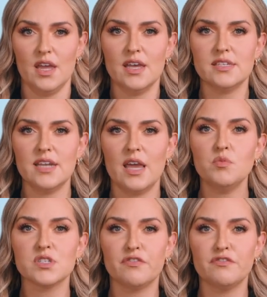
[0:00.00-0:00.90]
His name
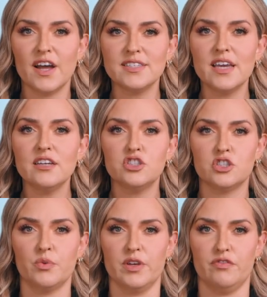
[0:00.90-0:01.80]
was Fateh
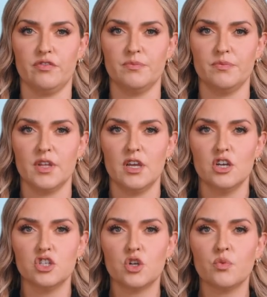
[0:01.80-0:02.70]
Sharif.
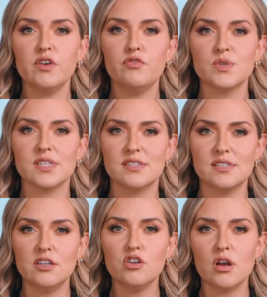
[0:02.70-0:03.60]
Sharif was a
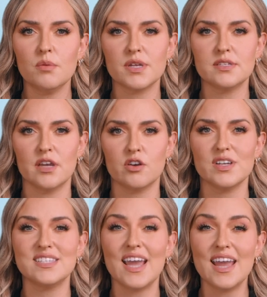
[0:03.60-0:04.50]
senior Hamas
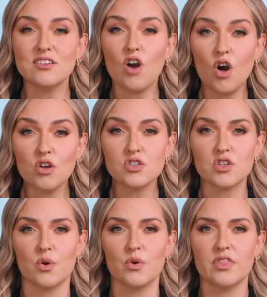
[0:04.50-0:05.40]
terrorist and
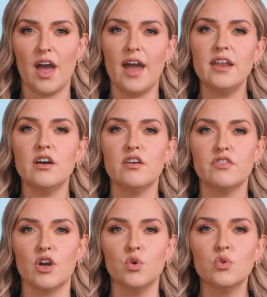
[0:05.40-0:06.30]
also the head of
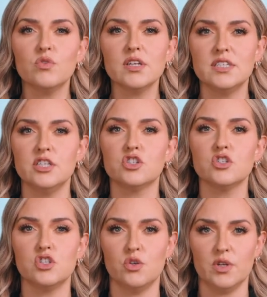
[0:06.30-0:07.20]
the UNRWA
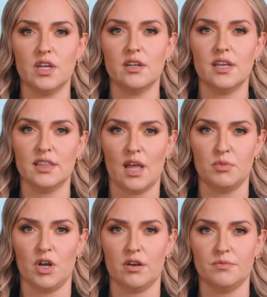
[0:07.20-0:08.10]
Teachers Union in
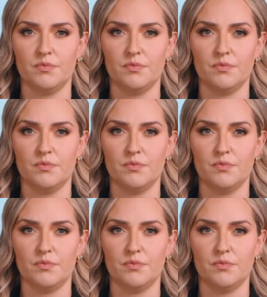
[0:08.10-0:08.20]
Lebanon.